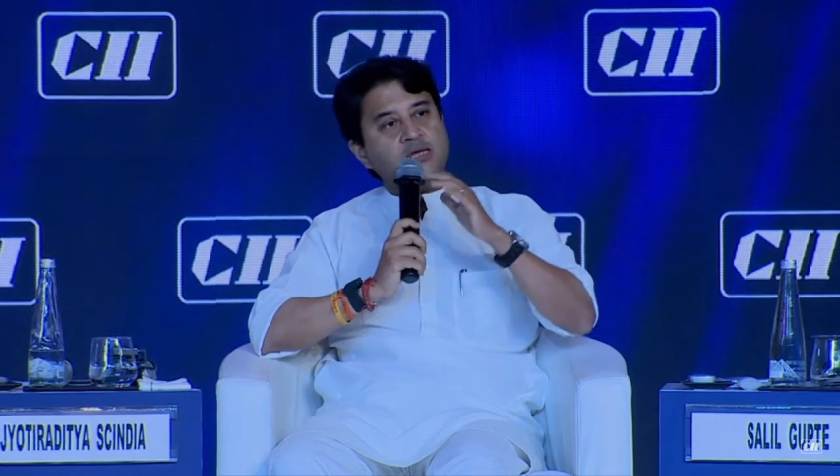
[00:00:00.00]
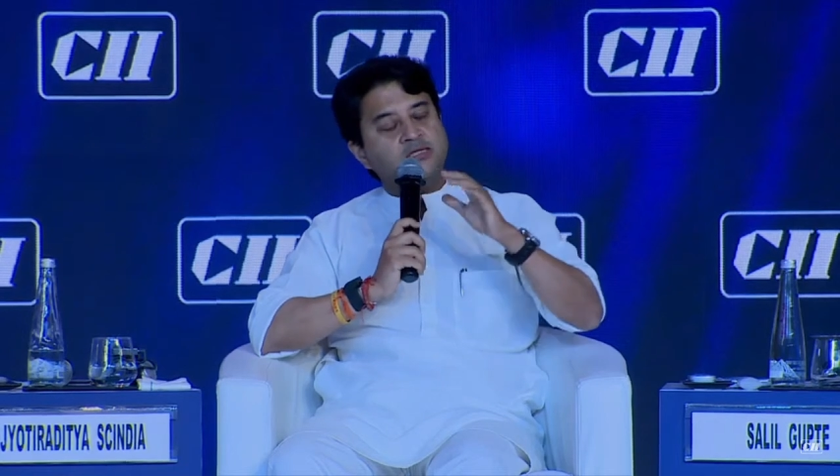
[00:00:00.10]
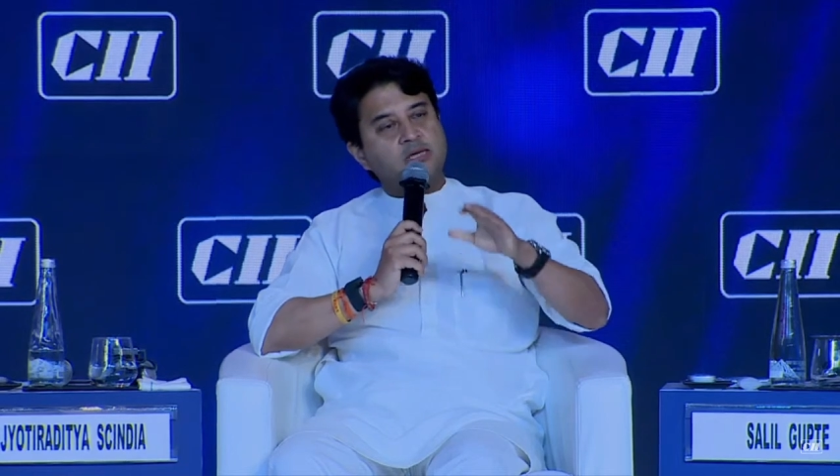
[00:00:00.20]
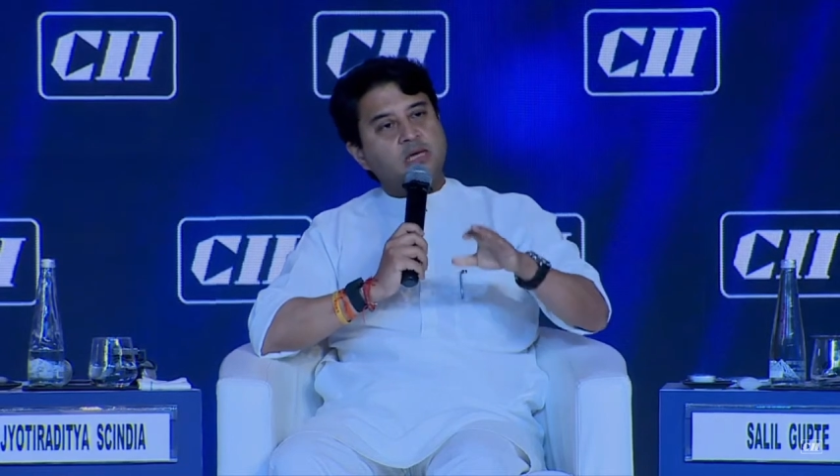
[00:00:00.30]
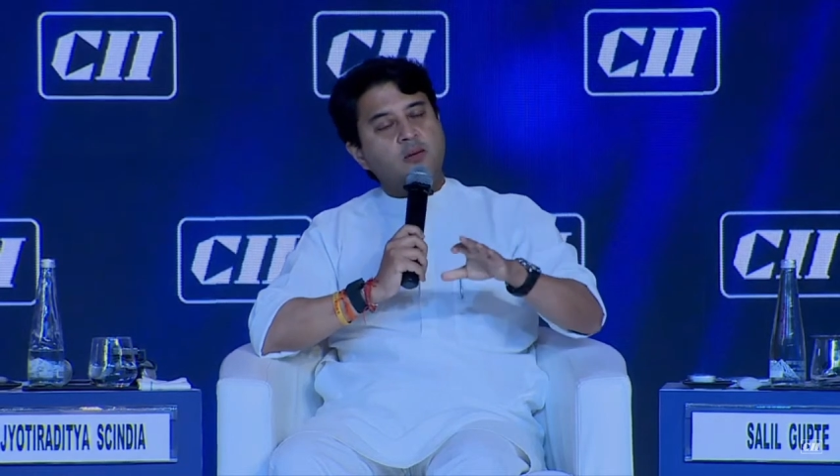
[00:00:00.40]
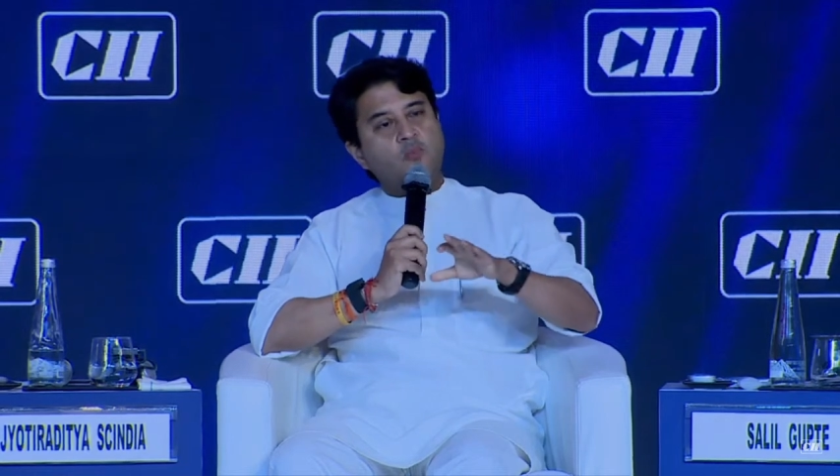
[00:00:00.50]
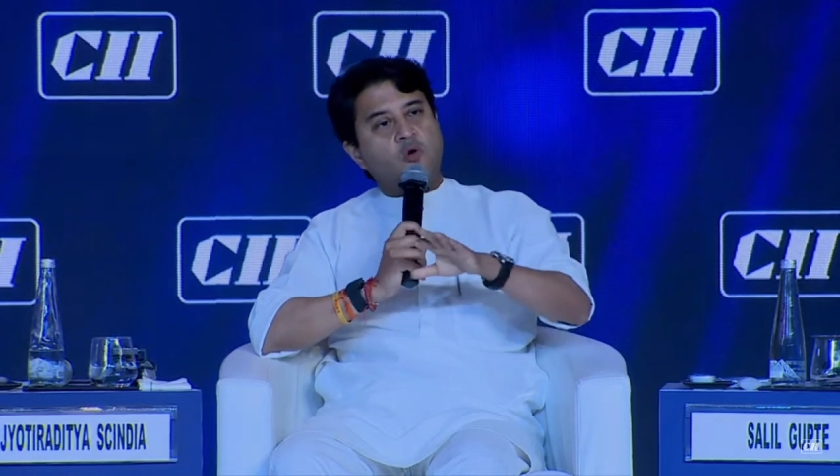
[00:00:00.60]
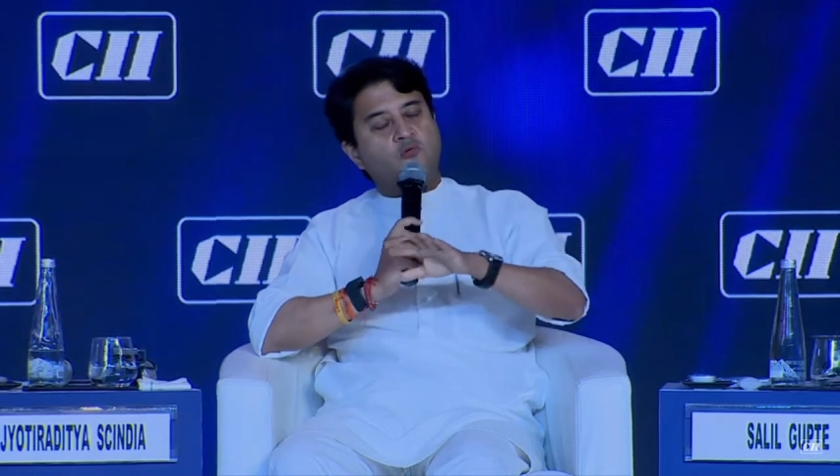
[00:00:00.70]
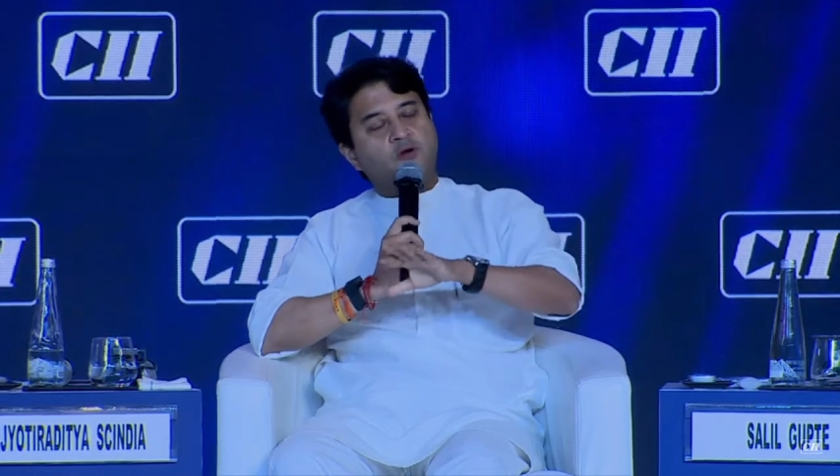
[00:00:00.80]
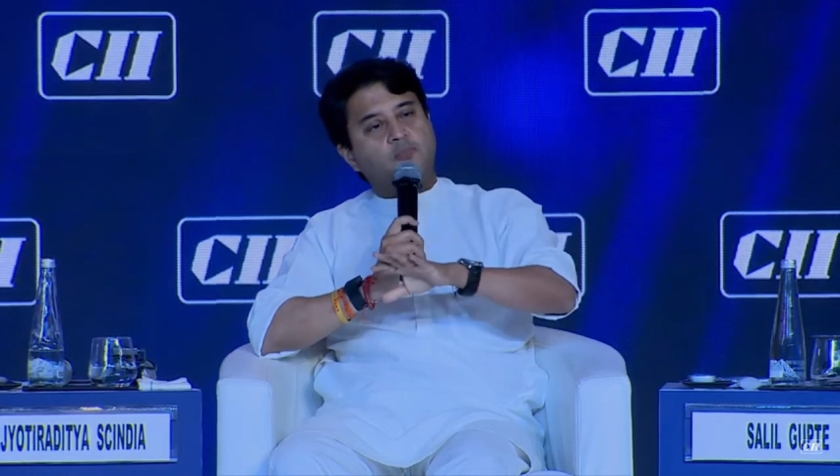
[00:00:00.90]
scheme
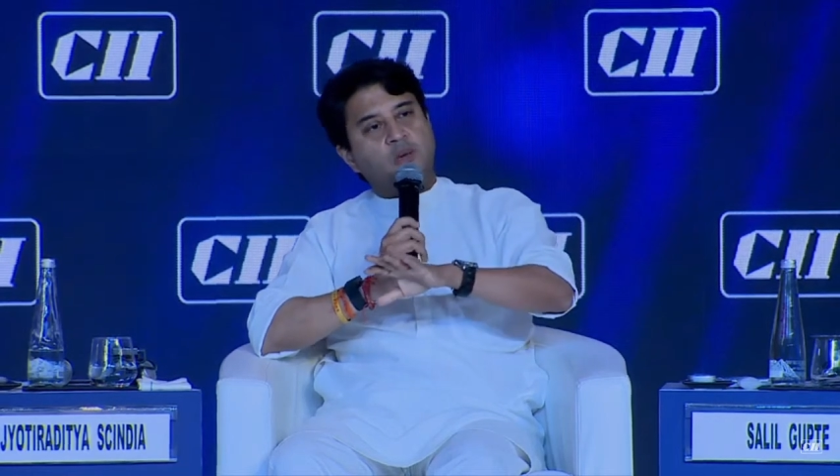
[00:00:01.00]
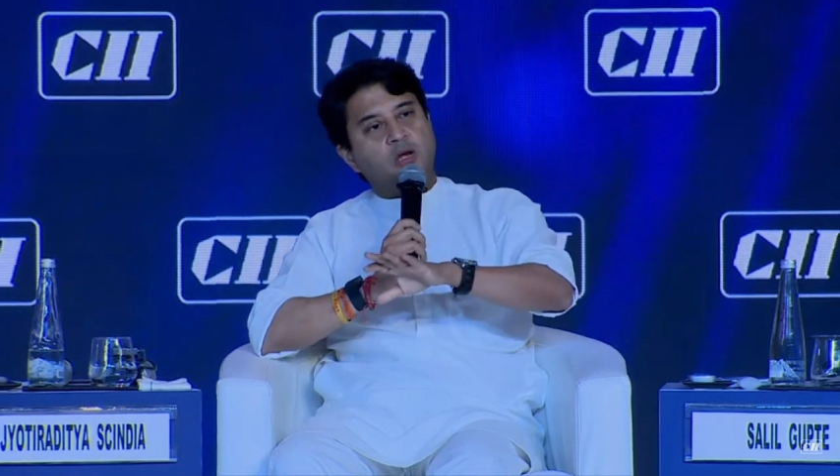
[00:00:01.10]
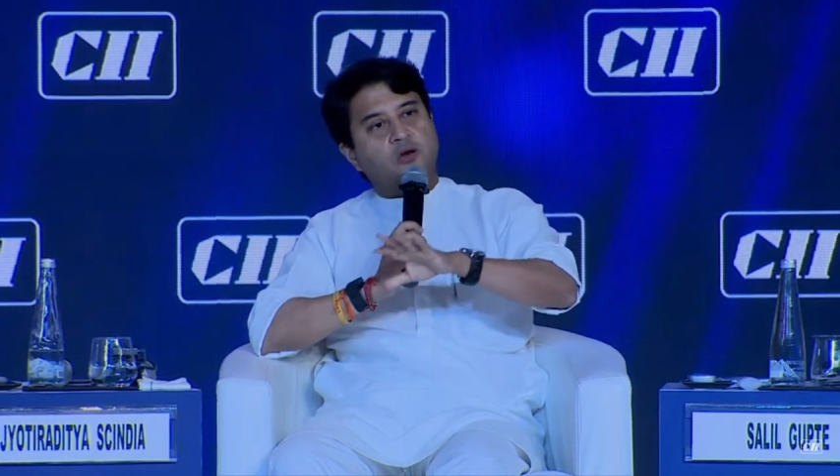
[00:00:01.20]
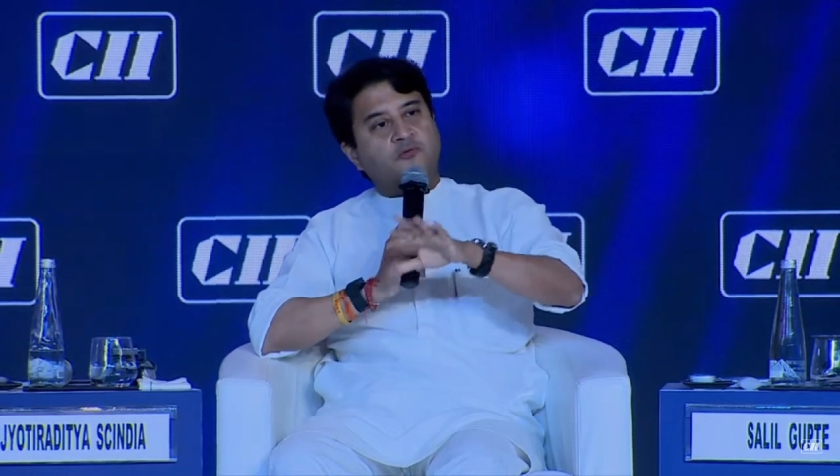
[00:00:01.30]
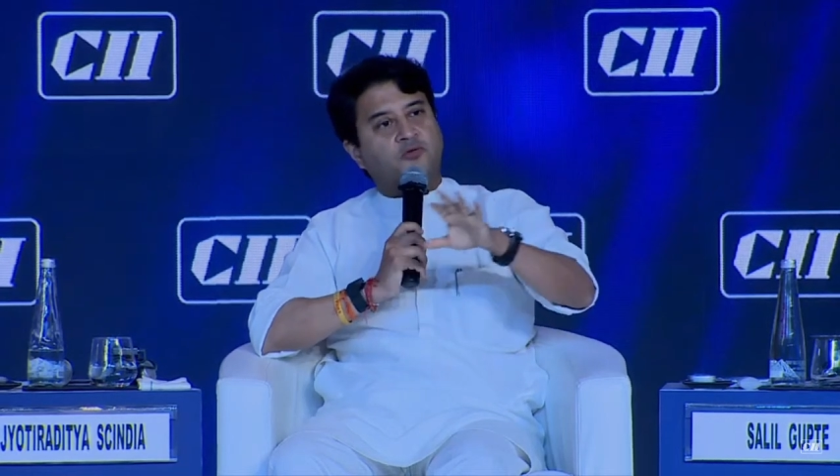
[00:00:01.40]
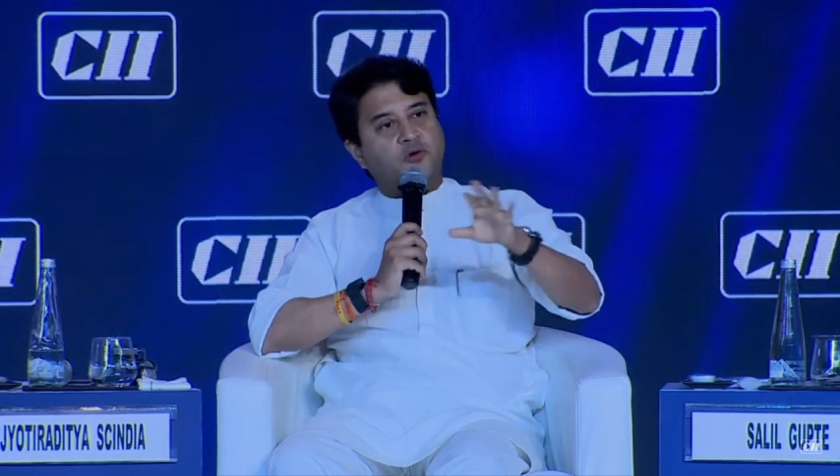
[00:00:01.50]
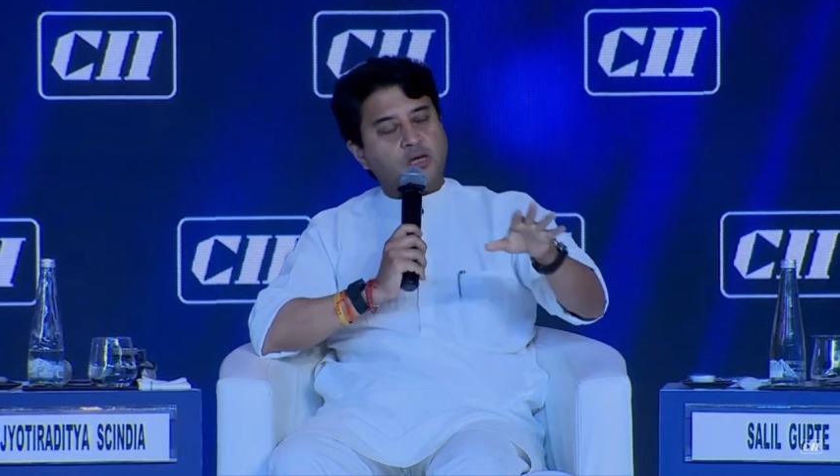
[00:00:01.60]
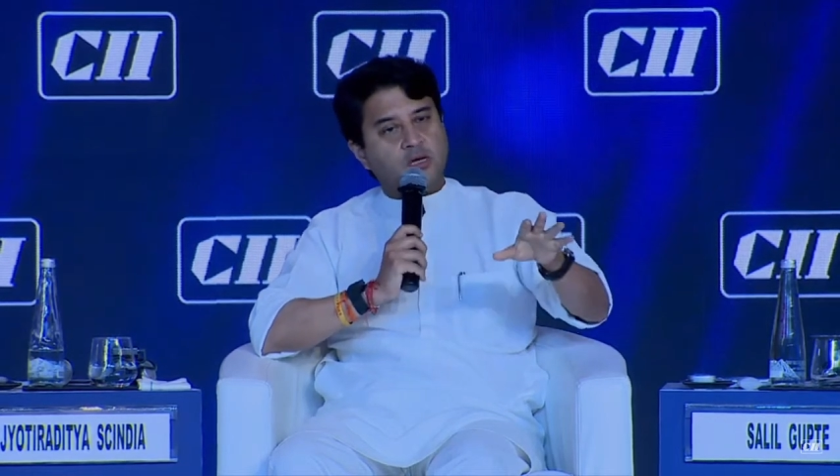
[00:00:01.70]
over a period of 3